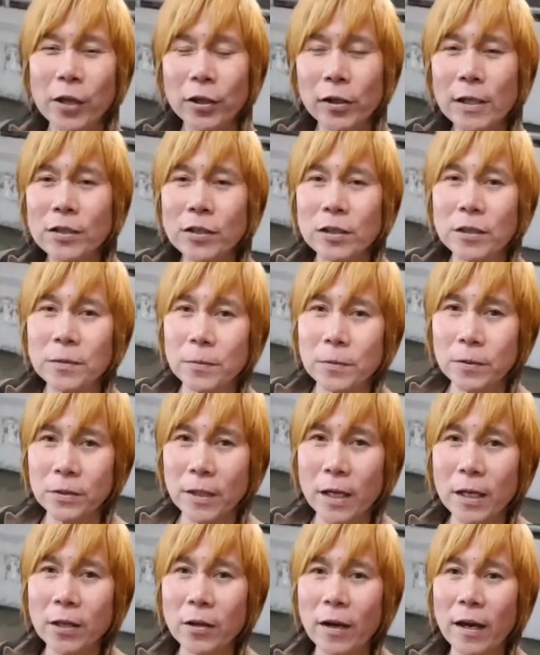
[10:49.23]
Alright, cheers po
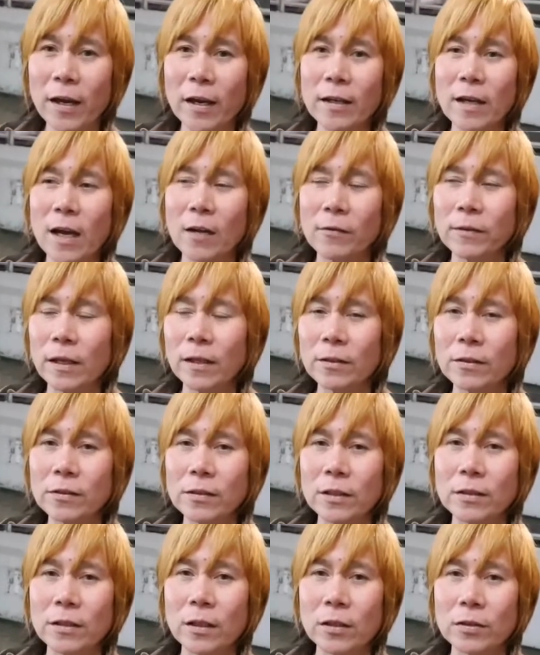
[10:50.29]
tayo. And I'd like to
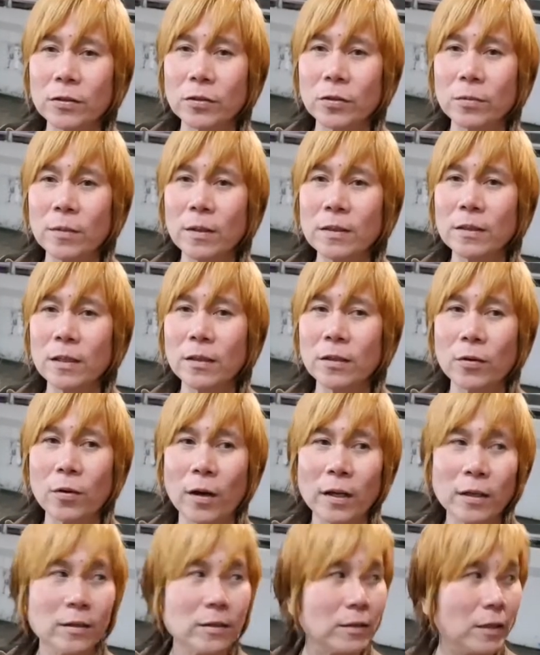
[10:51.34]
say thank you so much. And
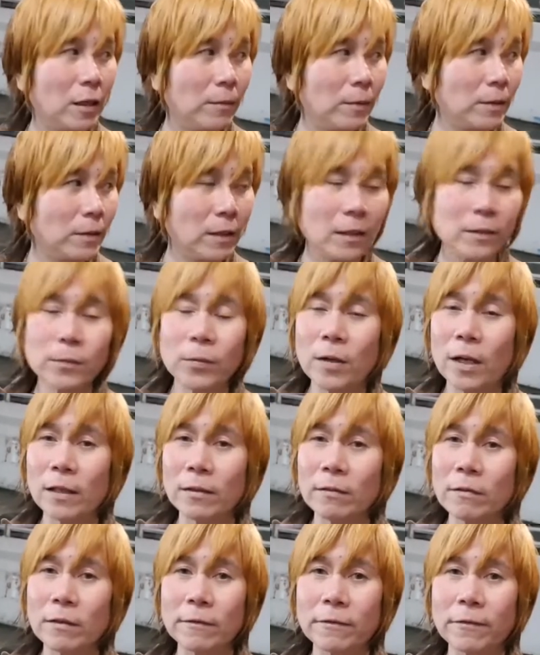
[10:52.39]
hawaii gozaimasu mo sa lahat po
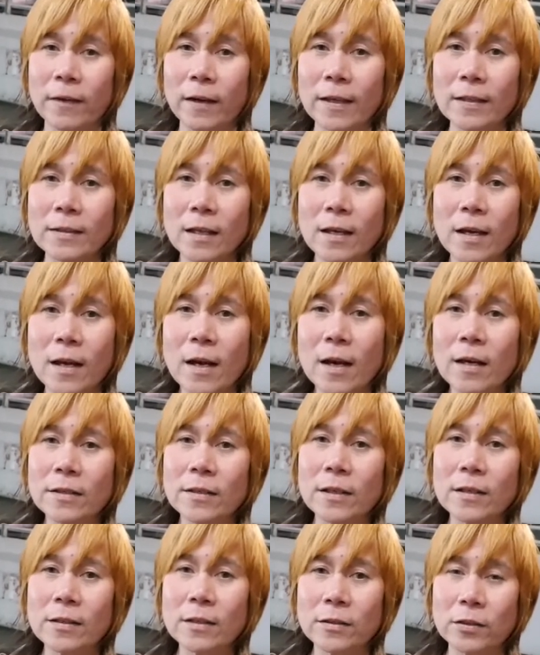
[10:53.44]
natin mga friends
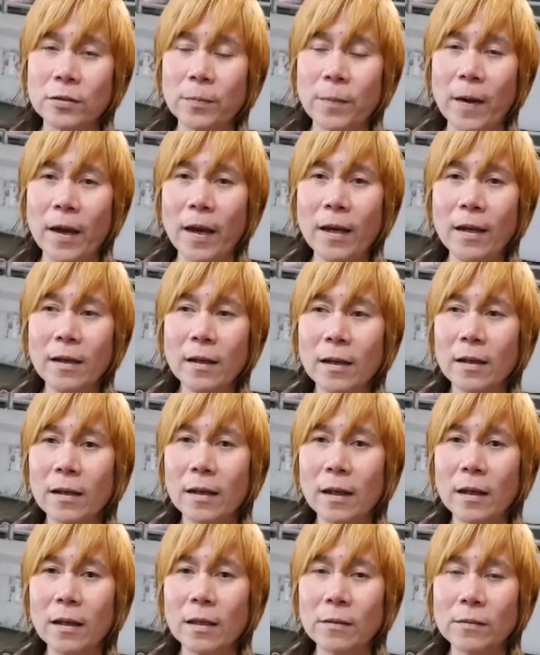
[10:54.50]
dyan sa Japan,
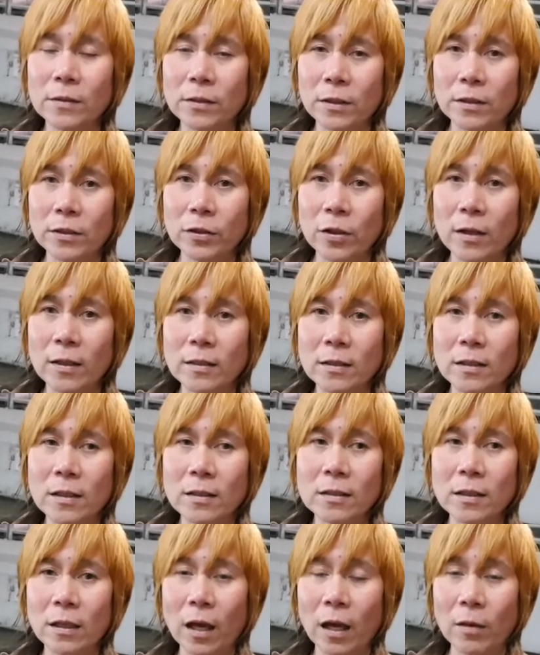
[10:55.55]
kay Sir Donsky,
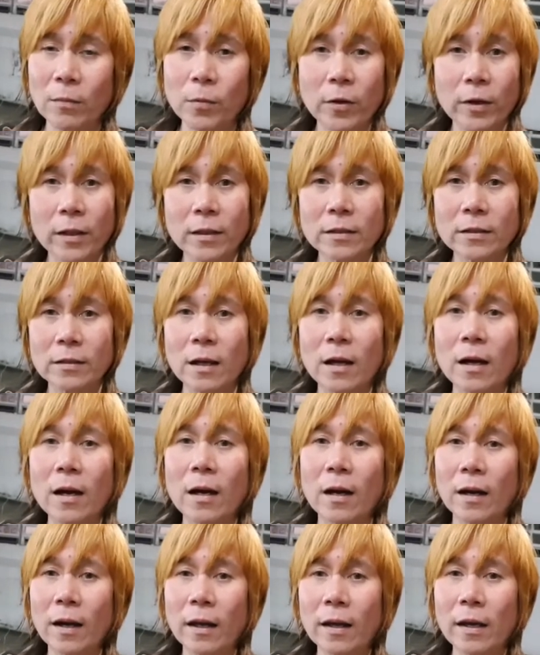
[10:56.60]
sa kay
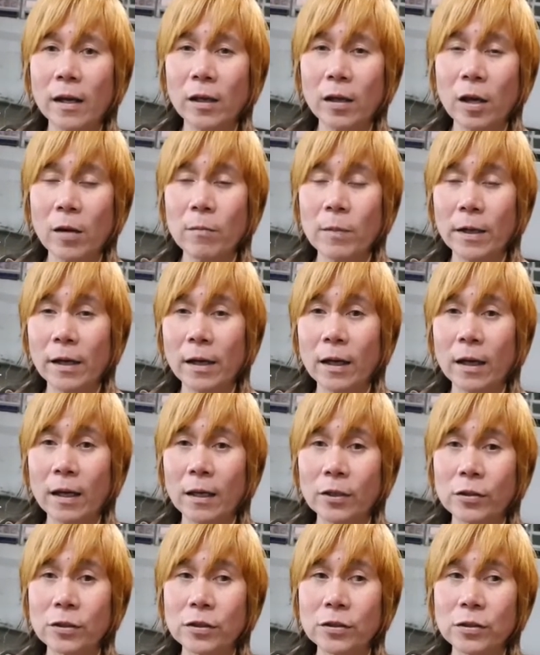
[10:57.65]
Morningstar, kay
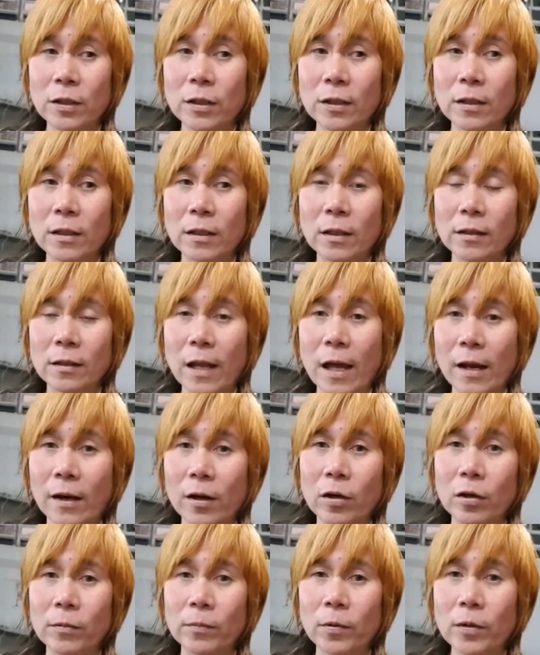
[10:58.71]
Christina Lara
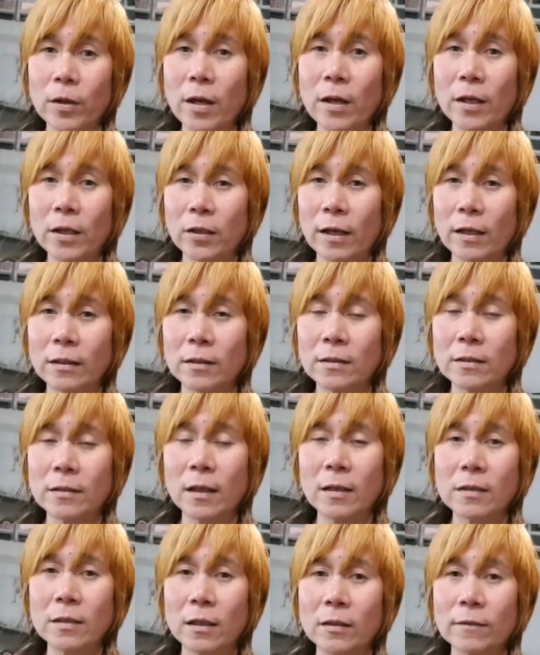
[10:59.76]
of United
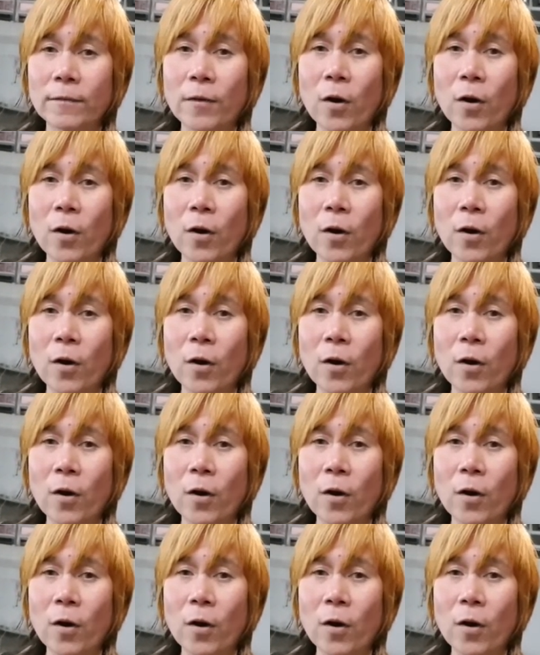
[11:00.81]
States, and of